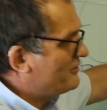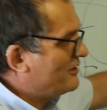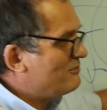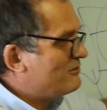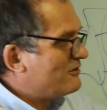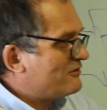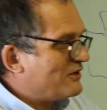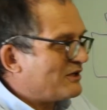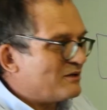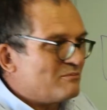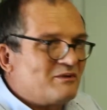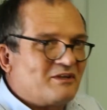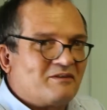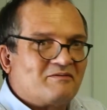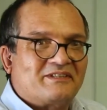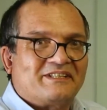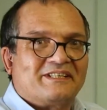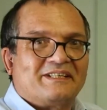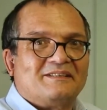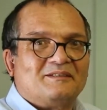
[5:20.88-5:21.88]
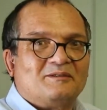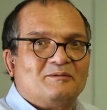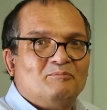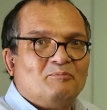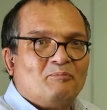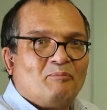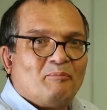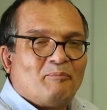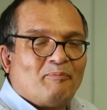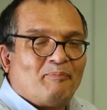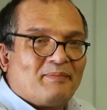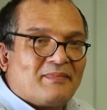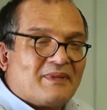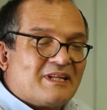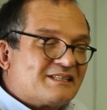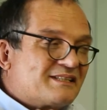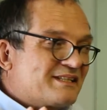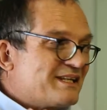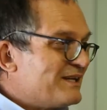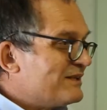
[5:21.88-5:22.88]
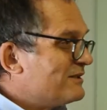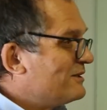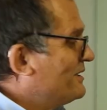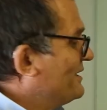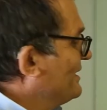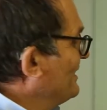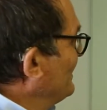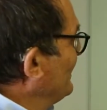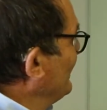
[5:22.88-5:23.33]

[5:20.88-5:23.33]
of them have got a bit of signal. So,